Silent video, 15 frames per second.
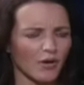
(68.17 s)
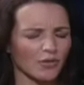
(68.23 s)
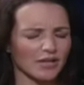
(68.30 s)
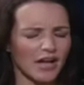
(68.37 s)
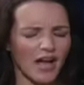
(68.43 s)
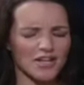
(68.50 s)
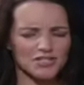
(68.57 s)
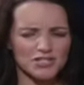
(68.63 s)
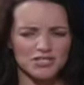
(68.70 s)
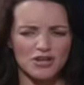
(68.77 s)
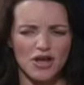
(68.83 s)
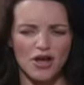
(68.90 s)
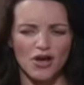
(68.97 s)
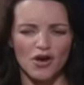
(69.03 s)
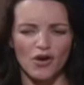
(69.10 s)
Oh gosh,
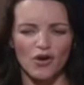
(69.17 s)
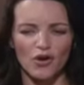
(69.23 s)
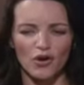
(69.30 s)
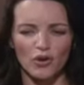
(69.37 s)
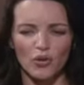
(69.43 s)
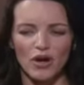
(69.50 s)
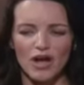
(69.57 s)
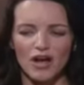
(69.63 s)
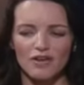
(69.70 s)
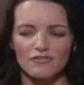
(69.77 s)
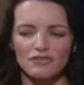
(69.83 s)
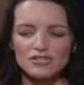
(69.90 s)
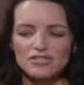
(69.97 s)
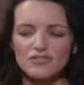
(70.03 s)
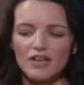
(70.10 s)
no.
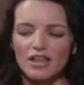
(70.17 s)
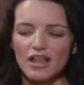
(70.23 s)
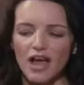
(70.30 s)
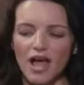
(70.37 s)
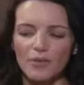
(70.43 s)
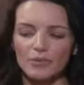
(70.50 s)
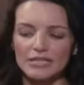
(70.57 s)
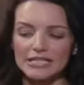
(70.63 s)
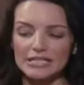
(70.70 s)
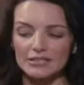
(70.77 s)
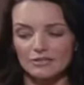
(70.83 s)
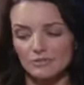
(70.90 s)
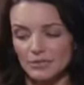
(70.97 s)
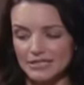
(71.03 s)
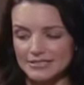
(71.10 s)
First of all, I would
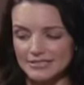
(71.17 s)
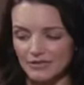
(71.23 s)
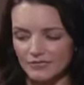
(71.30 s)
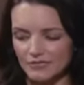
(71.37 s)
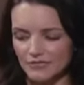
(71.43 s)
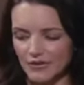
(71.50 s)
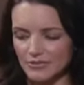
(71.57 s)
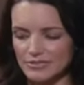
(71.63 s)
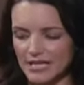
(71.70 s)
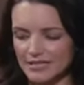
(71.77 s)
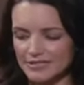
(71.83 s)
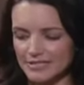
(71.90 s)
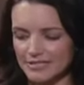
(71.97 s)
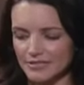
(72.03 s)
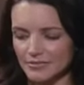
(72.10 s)
kill myself if I was
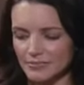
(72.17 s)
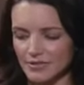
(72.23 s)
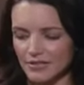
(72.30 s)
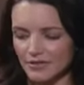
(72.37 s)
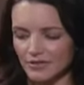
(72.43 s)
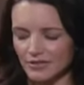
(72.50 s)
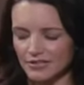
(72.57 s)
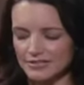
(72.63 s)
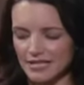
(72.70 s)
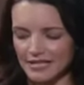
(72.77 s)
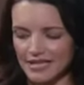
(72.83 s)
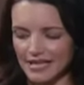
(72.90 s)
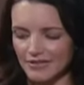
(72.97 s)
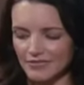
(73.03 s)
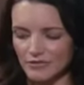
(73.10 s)
acting in a mirror because I
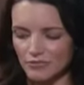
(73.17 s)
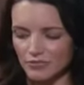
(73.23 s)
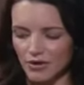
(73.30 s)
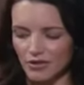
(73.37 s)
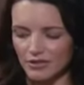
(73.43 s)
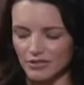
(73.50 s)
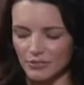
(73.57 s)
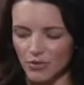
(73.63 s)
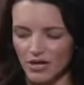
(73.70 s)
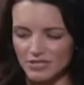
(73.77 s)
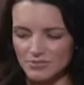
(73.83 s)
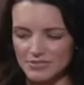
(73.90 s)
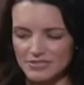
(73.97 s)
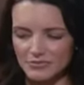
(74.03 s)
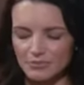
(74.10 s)
can't even hardly watch
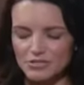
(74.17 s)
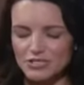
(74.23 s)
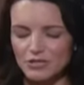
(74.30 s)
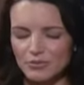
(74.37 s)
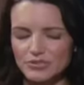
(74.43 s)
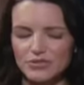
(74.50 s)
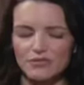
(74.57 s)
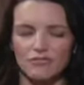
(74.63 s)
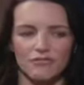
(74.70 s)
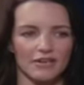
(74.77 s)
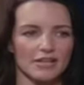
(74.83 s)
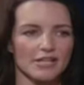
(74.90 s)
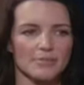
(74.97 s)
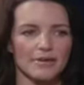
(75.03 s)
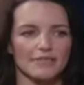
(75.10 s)
myself. But you know what's so
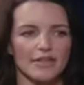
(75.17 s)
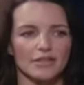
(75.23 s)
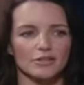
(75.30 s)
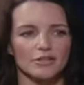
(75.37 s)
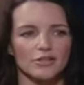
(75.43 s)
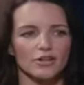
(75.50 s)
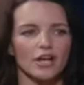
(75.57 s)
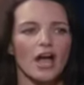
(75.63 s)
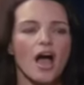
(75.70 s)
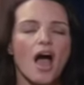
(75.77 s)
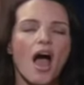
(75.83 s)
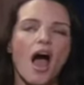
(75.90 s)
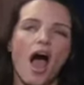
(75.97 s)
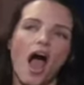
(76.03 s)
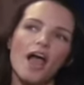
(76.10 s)
funny about that look? Yeah.
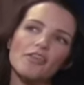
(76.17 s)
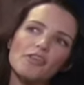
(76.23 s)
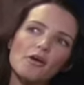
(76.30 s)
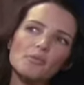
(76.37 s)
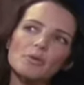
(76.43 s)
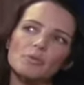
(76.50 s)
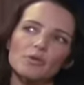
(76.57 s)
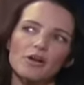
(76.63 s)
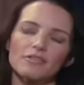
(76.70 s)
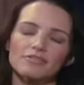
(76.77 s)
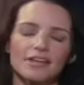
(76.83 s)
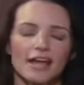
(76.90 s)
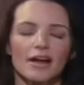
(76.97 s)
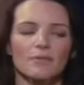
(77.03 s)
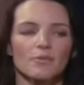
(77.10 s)
I thought we were off
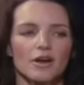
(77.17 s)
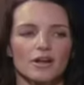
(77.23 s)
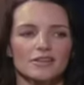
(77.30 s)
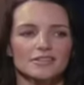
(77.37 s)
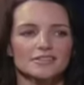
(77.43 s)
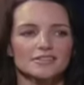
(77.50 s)
camera.